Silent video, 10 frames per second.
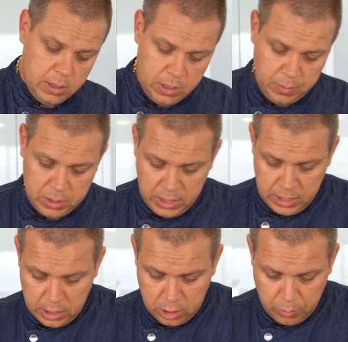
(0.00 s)
I'm
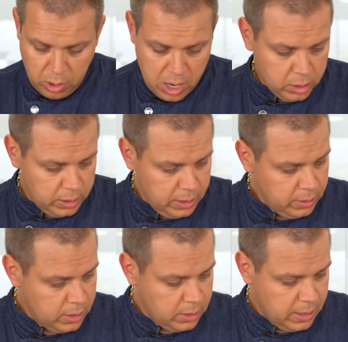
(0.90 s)
cleaning our broccoli
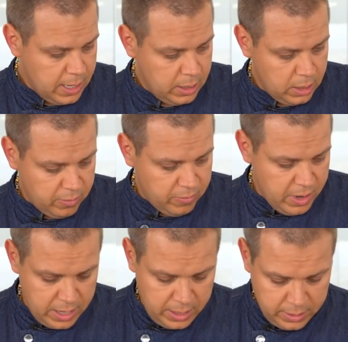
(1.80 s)
and getting it
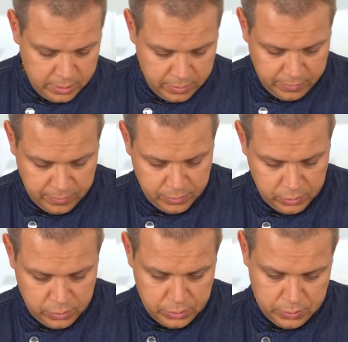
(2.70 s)
ready
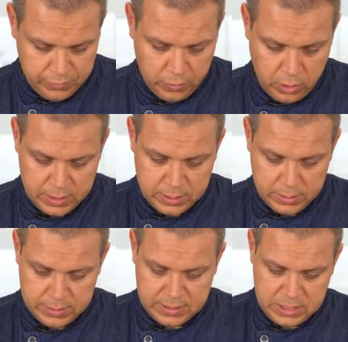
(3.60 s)
for our
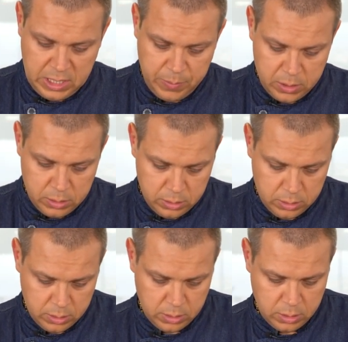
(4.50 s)
steamer.
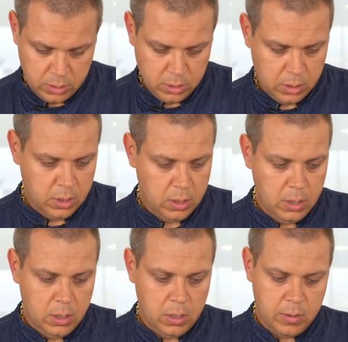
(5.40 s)

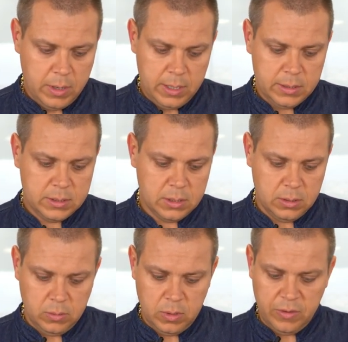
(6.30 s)
All right,
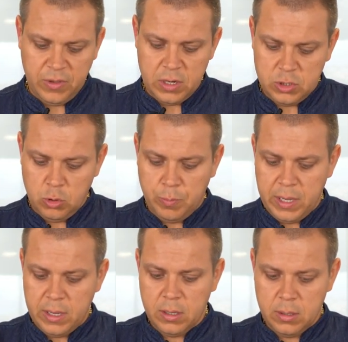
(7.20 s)
so if they're too
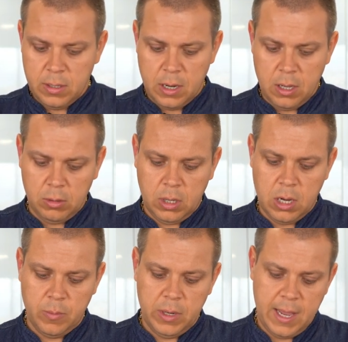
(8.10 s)
big, then I will cut
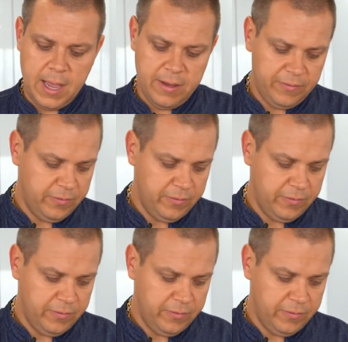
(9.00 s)
them in half.